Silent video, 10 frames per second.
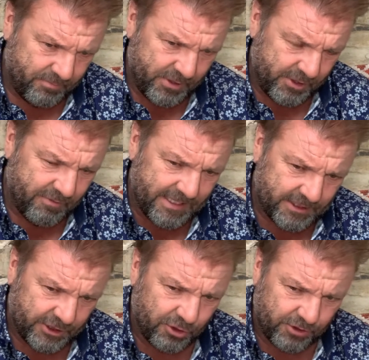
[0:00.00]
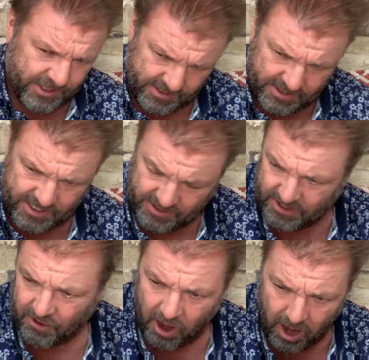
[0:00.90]
do rest assured that
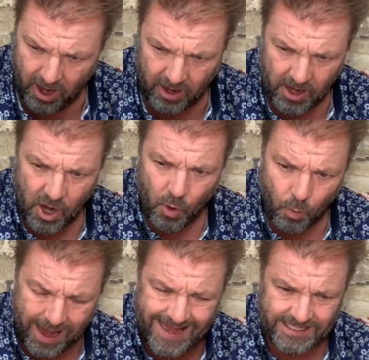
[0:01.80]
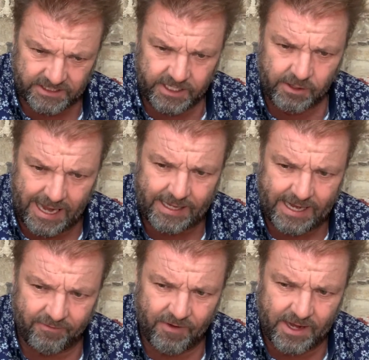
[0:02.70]
there are ways that you can
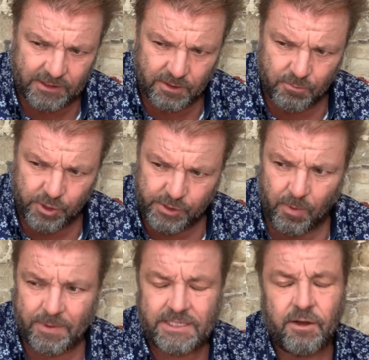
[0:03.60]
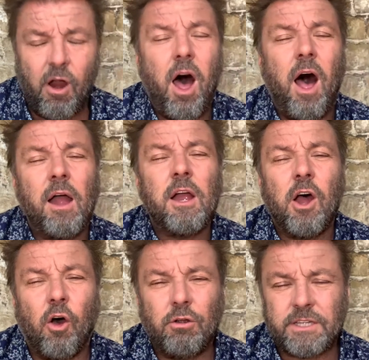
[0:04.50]
get finance on mortgage properties. There are
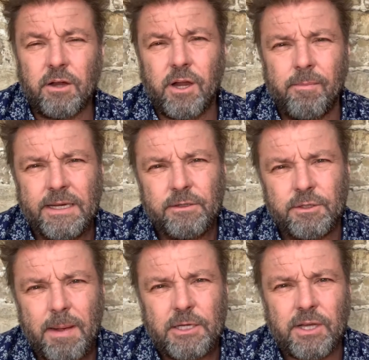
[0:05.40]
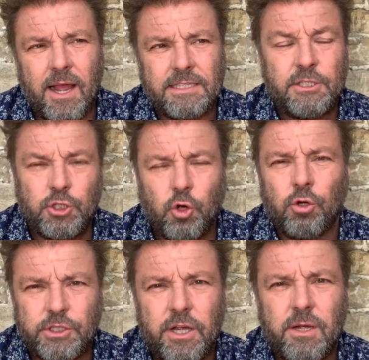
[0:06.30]
also companies who specialise in
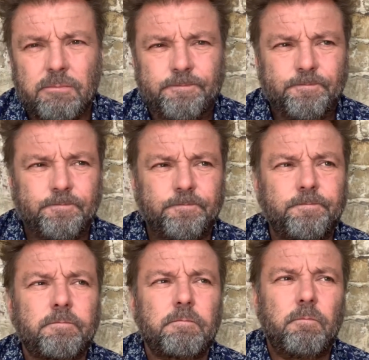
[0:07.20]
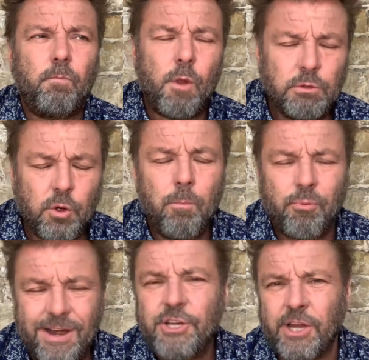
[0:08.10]
short-term, what's called
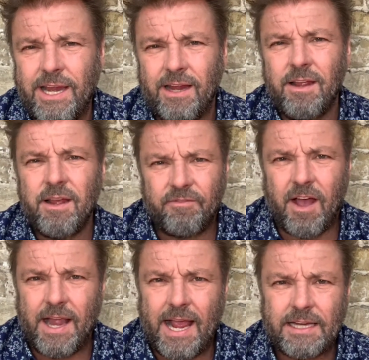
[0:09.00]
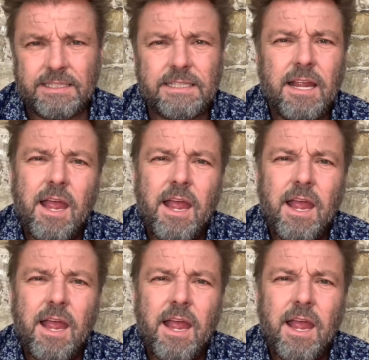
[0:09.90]
bridging finance,